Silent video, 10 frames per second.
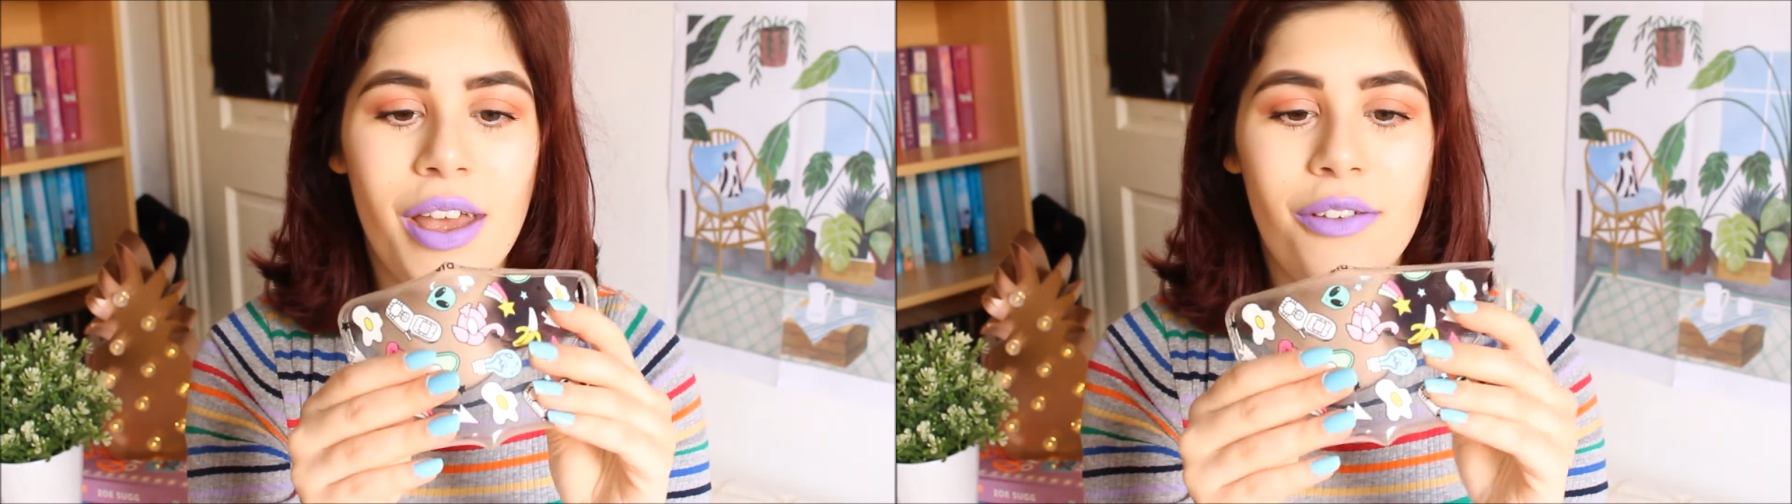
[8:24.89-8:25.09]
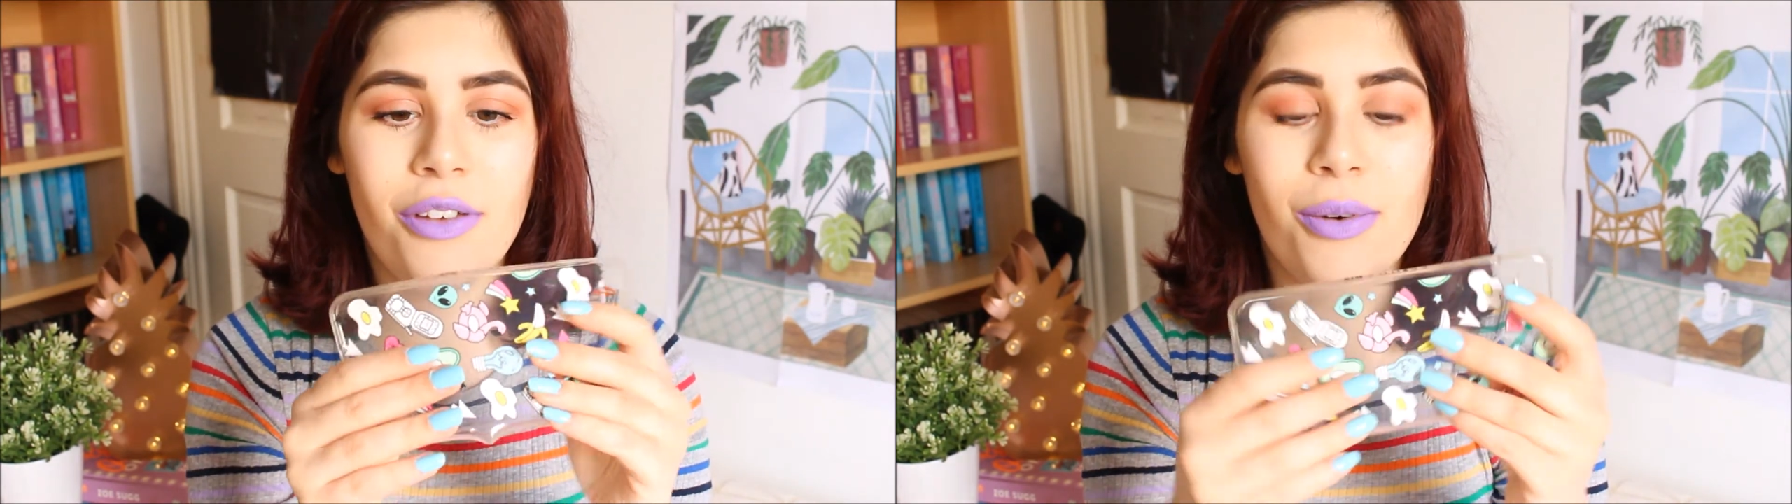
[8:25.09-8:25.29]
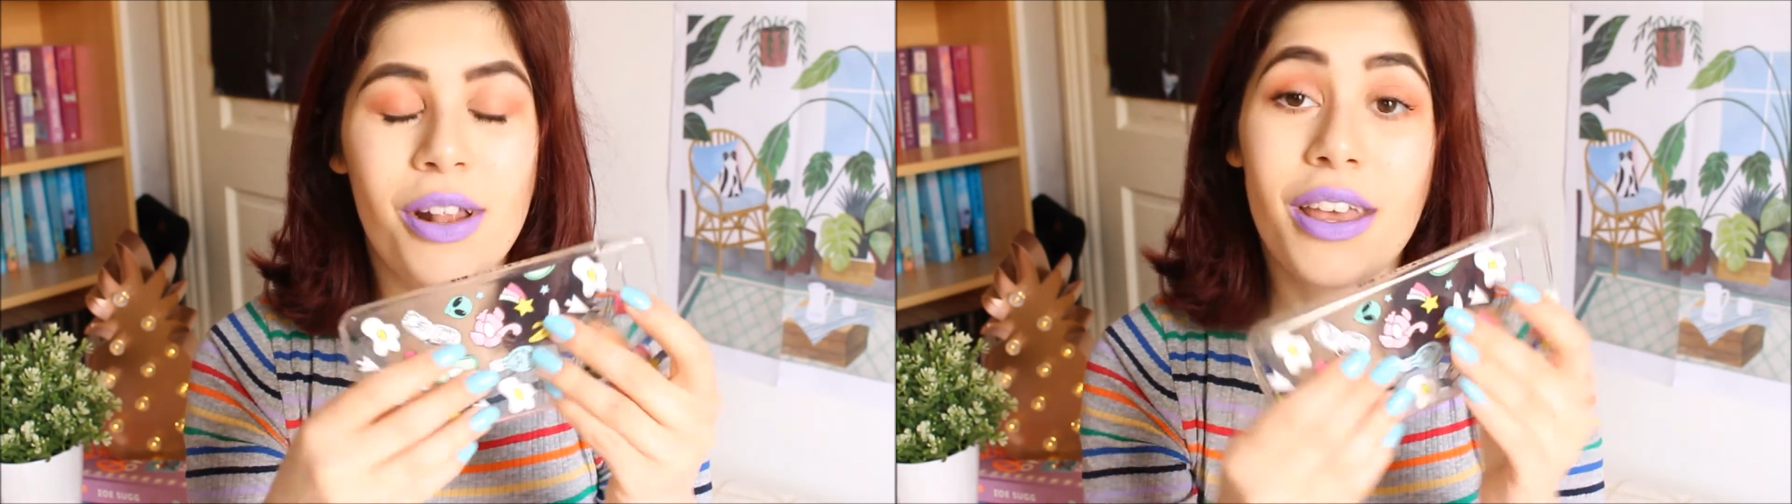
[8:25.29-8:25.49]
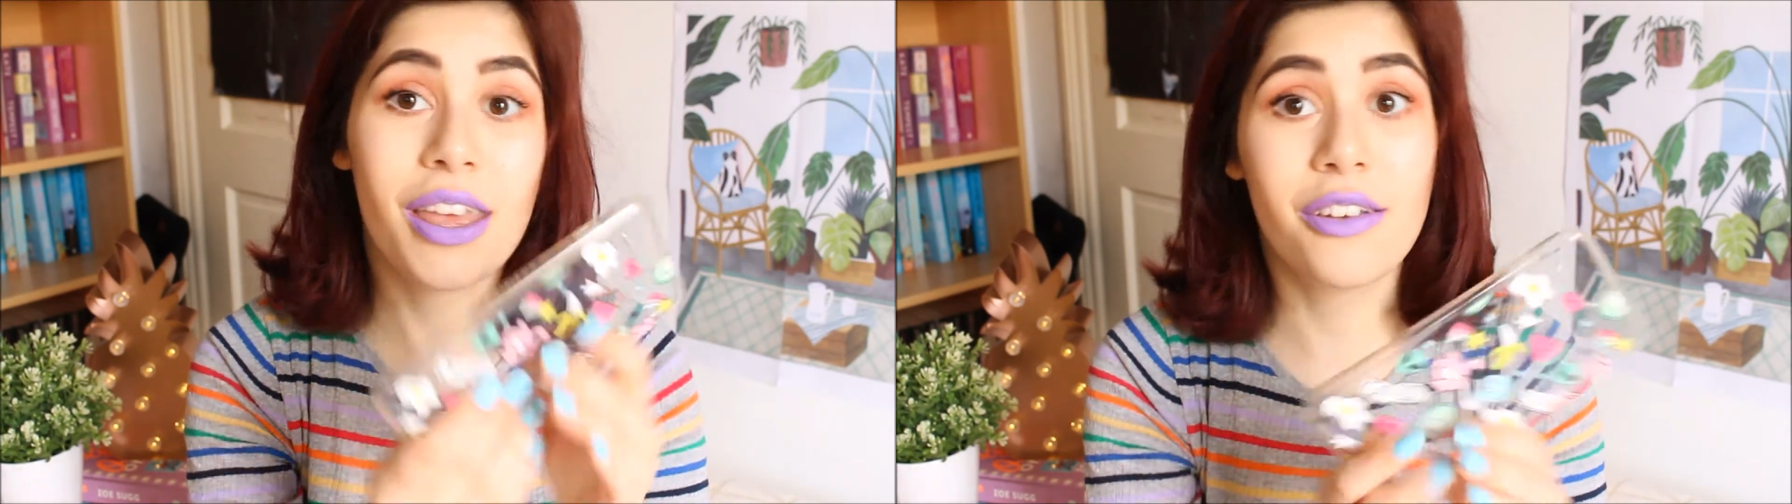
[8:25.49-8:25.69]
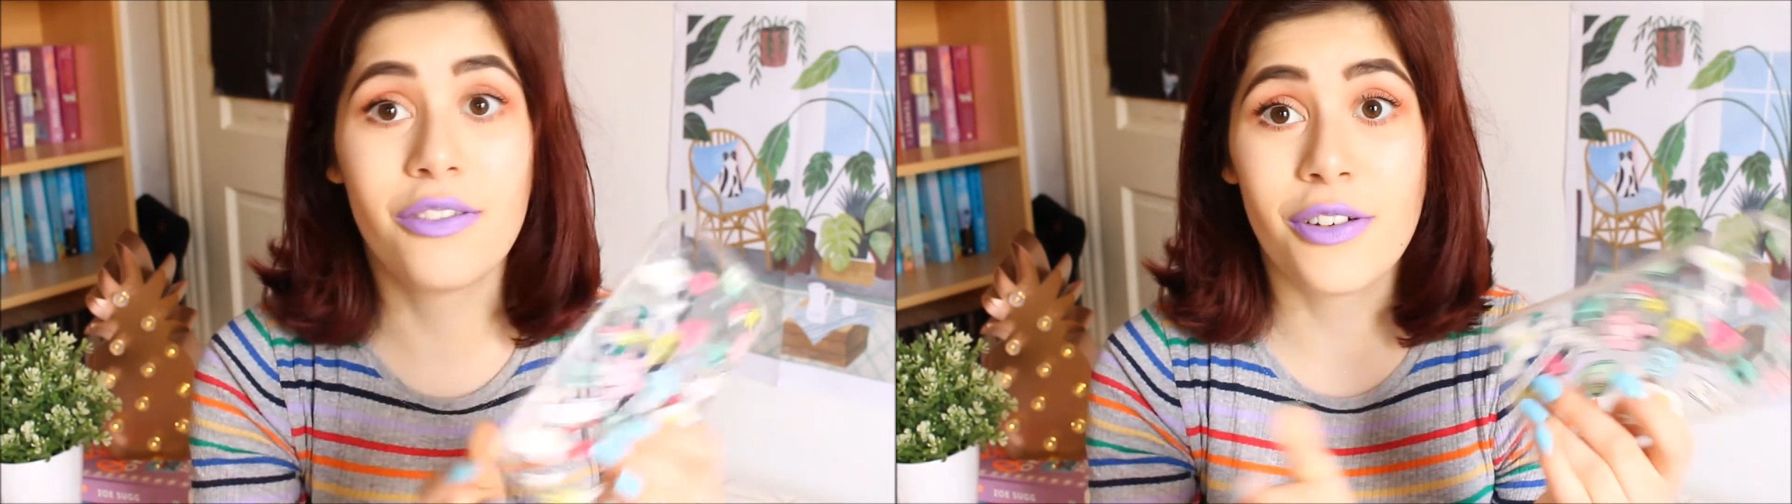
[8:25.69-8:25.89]
if you want to
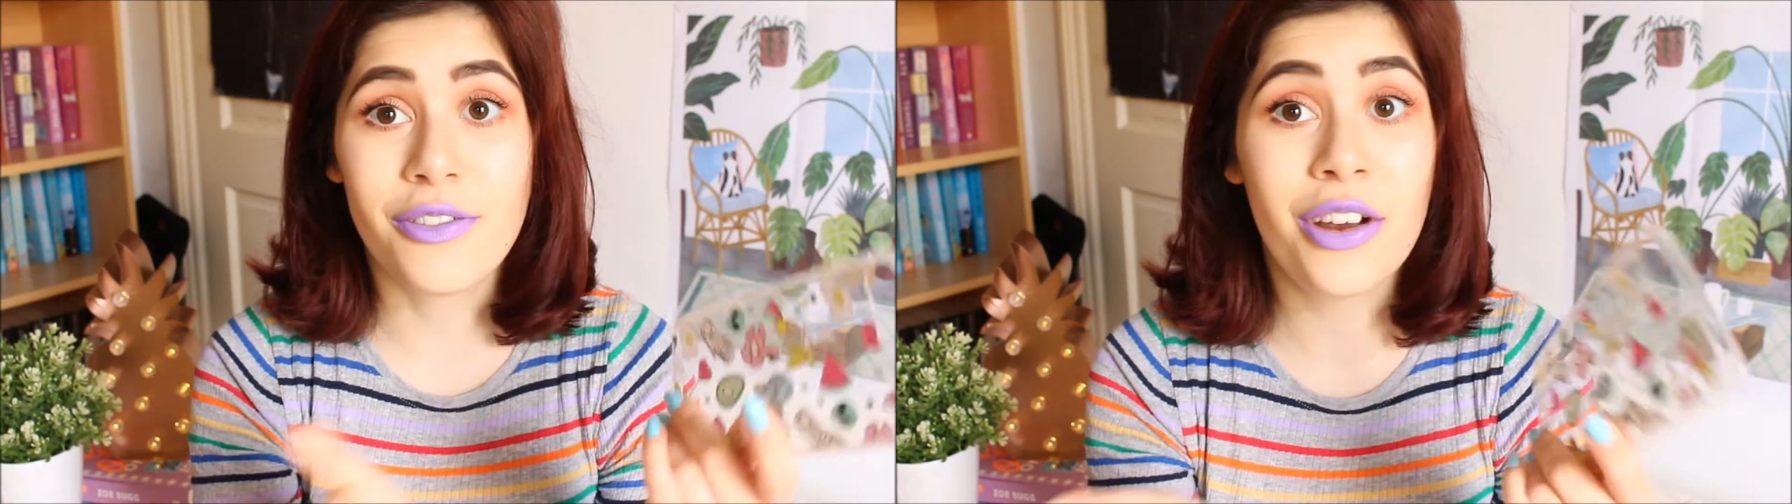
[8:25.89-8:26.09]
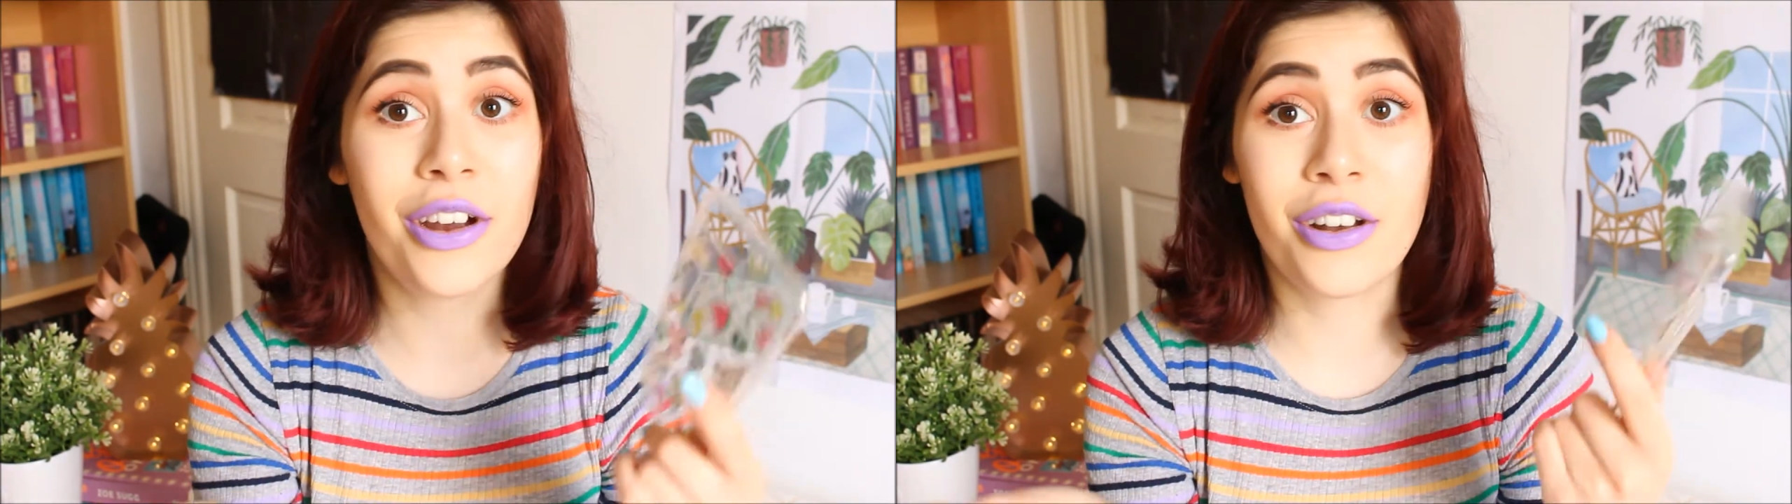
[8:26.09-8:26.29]
give your phone